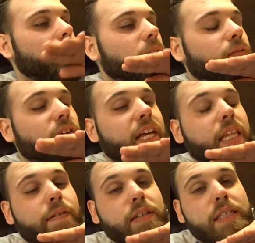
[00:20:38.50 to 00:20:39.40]
the flight
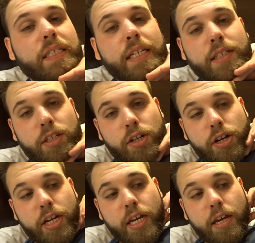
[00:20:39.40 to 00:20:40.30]
left at
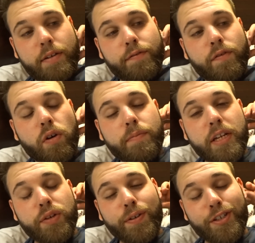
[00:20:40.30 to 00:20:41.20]
6:30 for
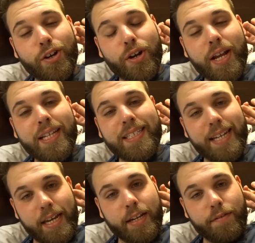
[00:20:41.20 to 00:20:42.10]
me to return at
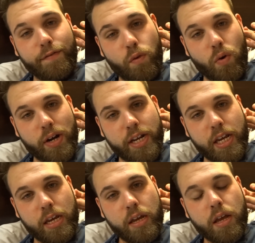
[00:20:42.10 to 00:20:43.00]
10:40.